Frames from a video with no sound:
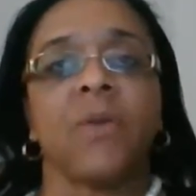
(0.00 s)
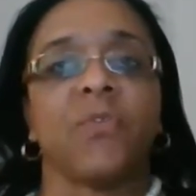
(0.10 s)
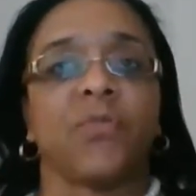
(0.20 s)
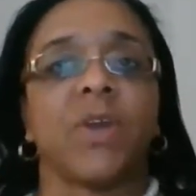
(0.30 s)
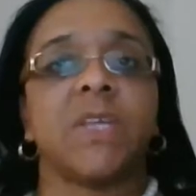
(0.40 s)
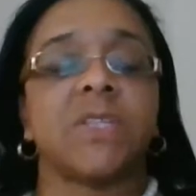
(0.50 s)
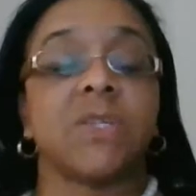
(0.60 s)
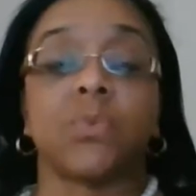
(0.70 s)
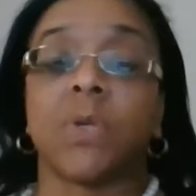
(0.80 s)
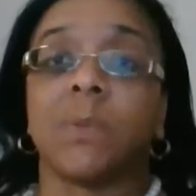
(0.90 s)

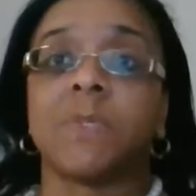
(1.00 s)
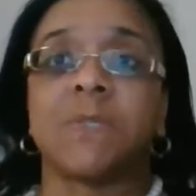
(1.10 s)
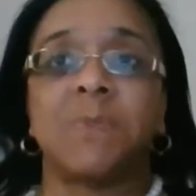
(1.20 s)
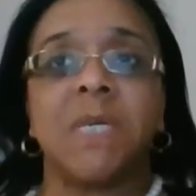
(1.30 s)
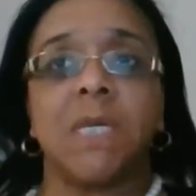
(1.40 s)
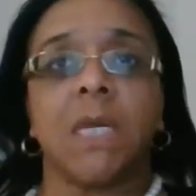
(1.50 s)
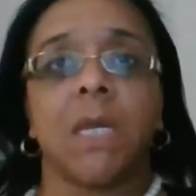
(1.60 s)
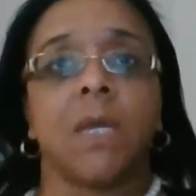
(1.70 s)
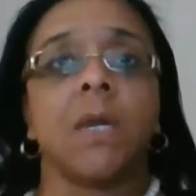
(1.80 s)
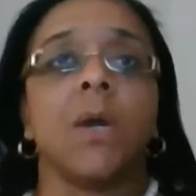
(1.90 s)
phrases when I'm
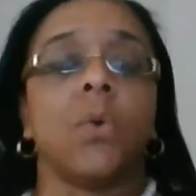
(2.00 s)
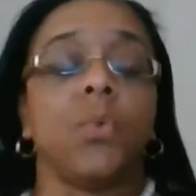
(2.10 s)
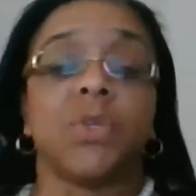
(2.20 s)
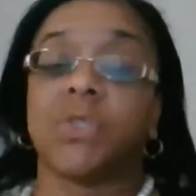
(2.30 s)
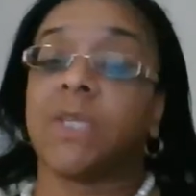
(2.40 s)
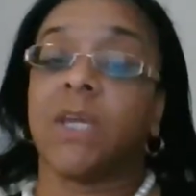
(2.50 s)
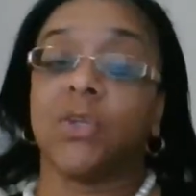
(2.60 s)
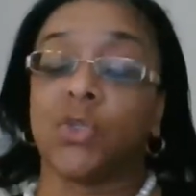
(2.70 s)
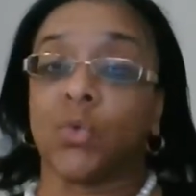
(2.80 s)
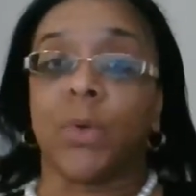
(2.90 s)
speaking, which they
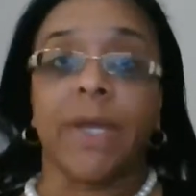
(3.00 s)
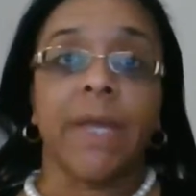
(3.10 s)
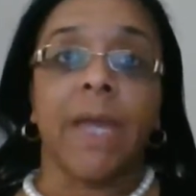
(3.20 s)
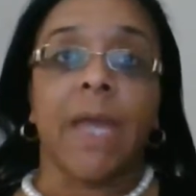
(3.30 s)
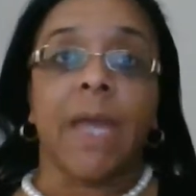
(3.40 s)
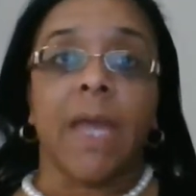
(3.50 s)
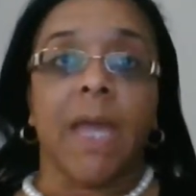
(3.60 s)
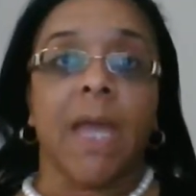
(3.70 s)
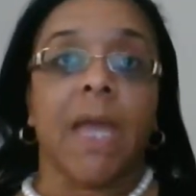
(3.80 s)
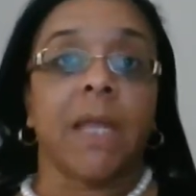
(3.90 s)
enjoy.
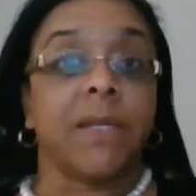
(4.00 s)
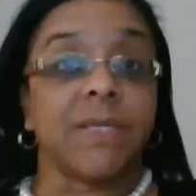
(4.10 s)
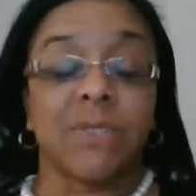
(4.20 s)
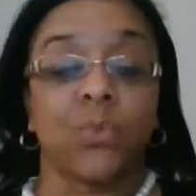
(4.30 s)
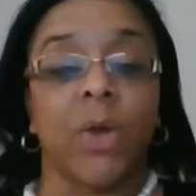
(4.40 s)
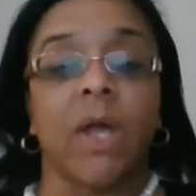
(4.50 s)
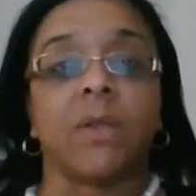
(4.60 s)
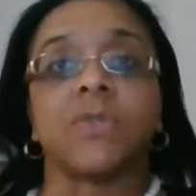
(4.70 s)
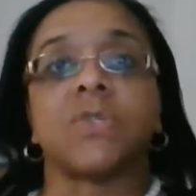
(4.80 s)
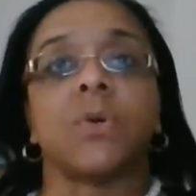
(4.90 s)
and listen
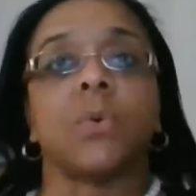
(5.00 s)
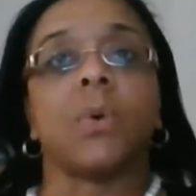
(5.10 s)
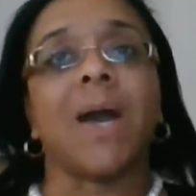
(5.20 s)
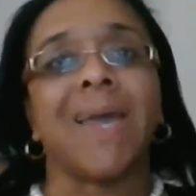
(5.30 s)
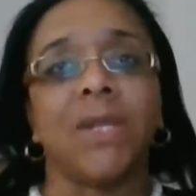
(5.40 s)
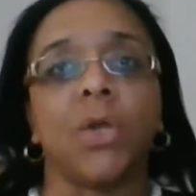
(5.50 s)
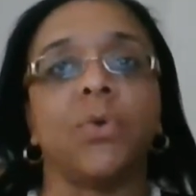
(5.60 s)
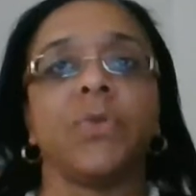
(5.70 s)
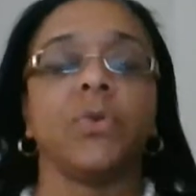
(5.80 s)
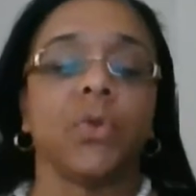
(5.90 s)
well. So I
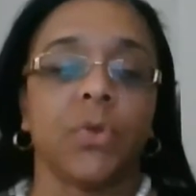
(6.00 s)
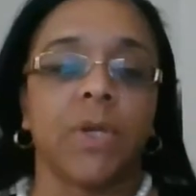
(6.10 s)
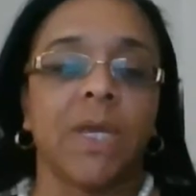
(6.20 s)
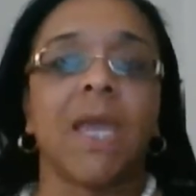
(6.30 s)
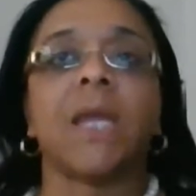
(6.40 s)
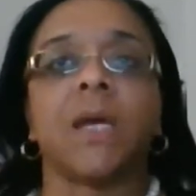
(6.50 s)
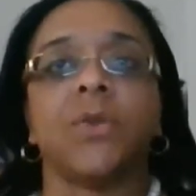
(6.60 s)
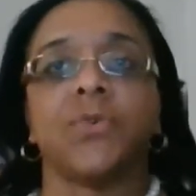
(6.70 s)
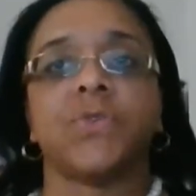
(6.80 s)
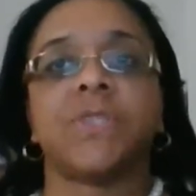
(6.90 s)
know they're learning and
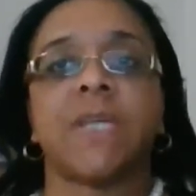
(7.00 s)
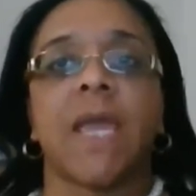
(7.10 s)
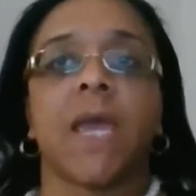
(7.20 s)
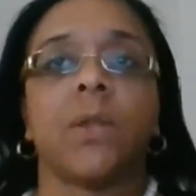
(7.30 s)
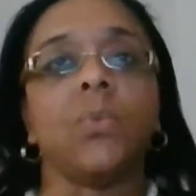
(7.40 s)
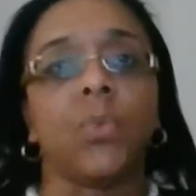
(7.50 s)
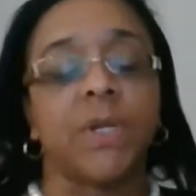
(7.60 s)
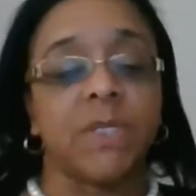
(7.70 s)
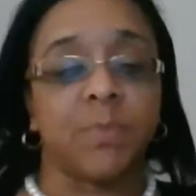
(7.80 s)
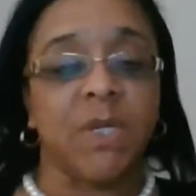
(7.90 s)
understand
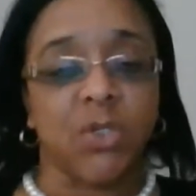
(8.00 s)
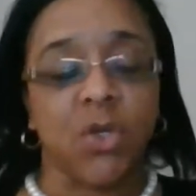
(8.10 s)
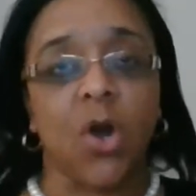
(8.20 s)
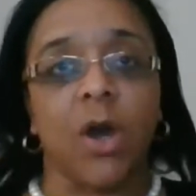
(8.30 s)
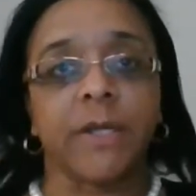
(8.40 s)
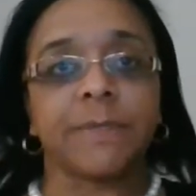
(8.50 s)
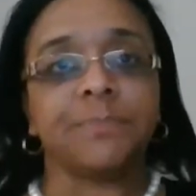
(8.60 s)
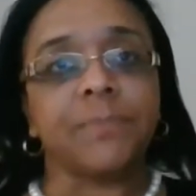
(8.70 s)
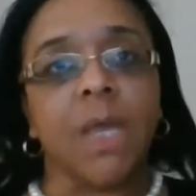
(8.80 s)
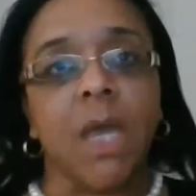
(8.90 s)
what is being taught.
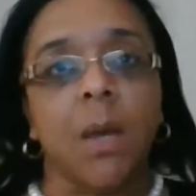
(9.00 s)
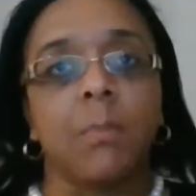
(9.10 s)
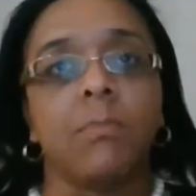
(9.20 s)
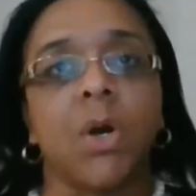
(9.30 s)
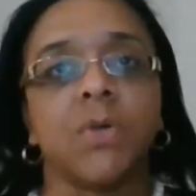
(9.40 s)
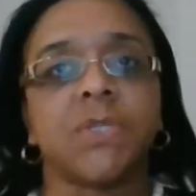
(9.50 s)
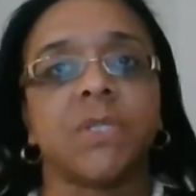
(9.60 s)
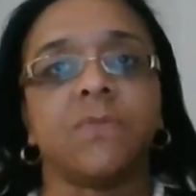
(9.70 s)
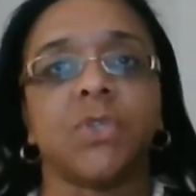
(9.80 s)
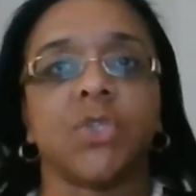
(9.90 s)
Most
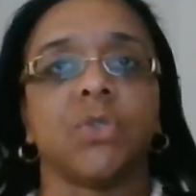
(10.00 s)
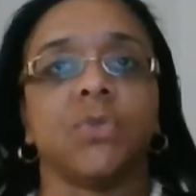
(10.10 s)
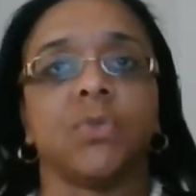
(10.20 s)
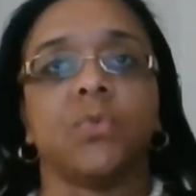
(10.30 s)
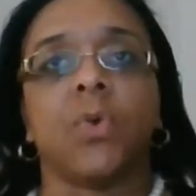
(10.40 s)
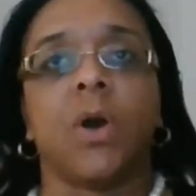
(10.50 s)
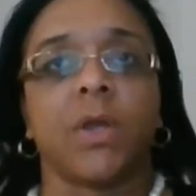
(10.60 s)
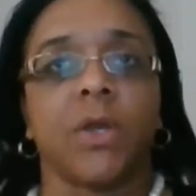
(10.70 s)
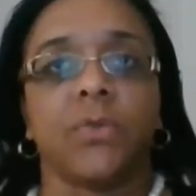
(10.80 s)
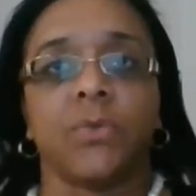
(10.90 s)
of the children walking through